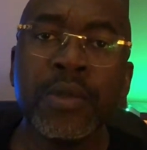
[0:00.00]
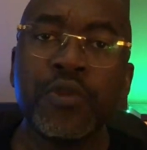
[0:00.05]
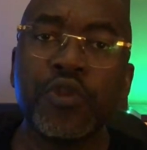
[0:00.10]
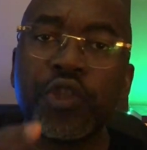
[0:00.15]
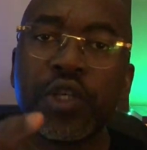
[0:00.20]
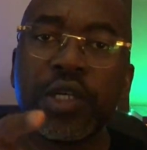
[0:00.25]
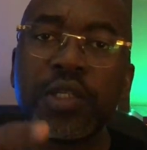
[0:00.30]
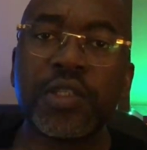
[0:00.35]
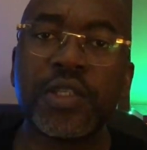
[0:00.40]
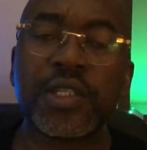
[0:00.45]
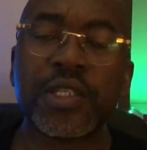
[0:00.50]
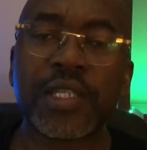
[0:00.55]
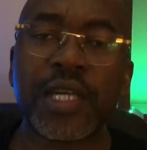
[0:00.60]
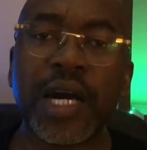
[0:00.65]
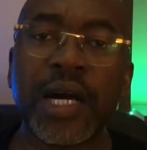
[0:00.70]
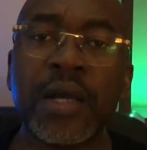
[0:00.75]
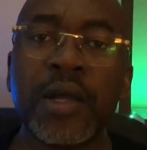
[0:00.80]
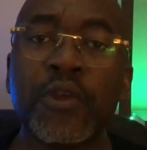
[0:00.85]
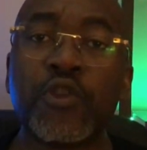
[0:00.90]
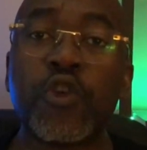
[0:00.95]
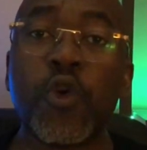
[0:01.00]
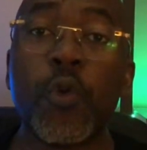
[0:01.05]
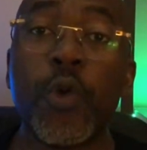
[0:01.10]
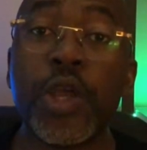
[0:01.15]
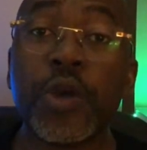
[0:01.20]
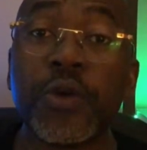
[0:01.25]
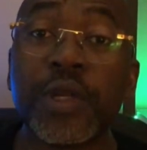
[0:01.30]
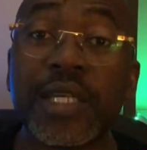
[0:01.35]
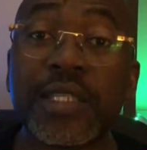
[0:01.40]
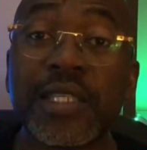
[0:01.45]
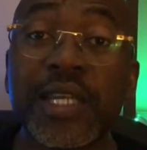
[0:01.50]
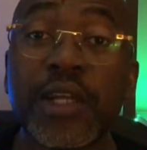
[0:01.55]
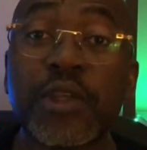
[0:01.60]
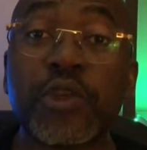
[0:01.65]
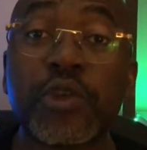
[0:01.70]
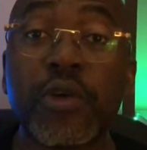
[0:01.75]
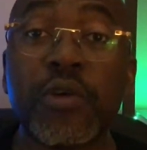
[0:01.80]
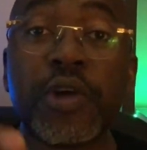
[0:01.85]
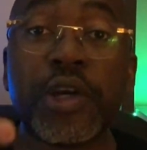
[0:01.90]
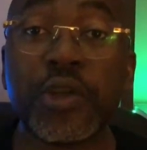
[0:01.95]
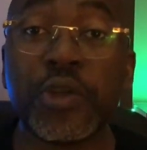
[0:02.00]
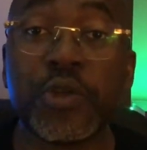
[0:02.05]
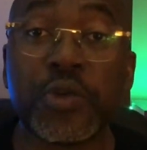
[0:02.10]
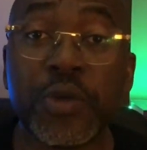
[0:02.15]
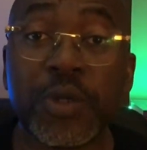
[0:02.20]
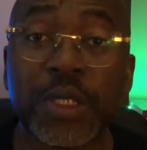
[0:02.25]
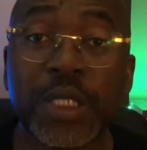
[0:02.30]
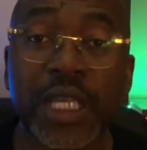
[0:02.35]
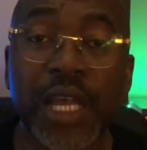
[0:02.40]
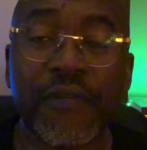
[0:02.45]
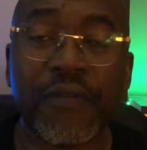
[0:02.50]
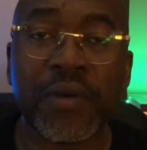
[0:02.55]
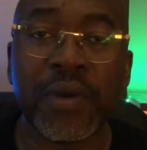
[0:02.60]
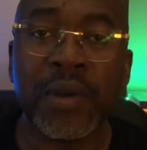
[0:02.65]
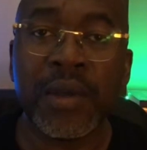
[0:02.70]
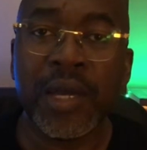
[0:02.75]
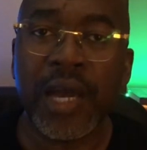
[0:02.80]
Chances are the way you're going to start talking to yourself